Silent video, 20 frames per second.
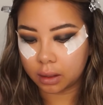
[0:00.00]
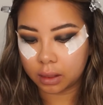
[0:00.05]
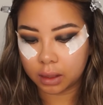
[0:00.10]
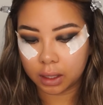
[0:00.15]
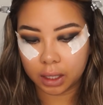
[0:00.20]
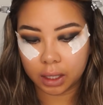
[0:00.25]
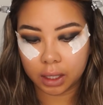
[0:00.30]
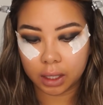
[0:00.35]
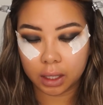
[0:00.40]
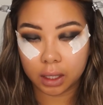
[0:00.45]

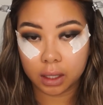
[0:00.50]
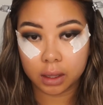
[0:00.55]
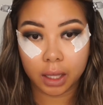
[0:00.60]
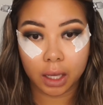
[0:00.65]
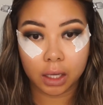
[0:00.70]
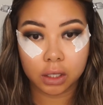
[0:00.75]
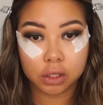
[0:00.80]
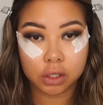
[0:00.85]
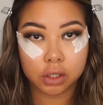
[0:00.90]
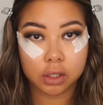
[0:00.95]
the
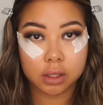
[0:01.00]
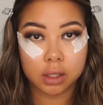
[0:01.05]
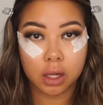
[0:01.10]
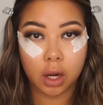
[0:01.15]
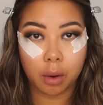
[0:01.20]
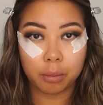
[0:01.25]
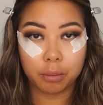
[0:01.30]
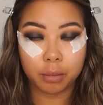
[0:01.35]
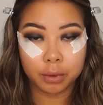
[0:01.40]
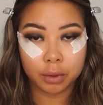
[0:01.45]
lashes that
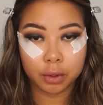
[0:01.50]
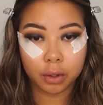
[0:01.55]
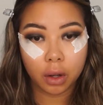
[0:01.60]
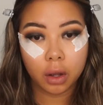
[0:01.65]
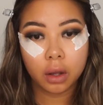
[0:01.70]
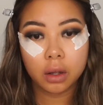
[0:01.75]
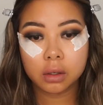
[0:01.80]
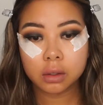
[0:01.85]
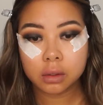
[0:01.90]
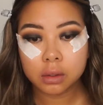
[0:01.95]
I'll put
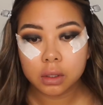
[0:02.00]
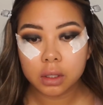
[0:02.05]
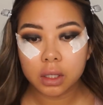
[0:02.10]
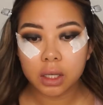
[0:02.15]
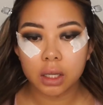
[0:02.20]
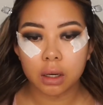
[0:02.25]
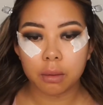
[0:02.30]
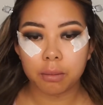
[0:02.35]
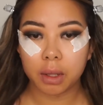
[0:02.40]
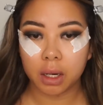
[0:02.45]
on
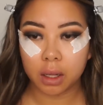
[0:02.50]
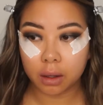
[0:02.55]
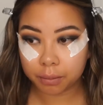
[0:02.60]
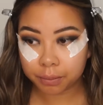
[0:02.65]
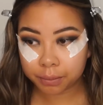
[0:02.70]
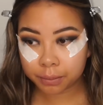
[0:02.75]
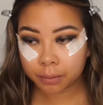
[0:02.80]
in a minute.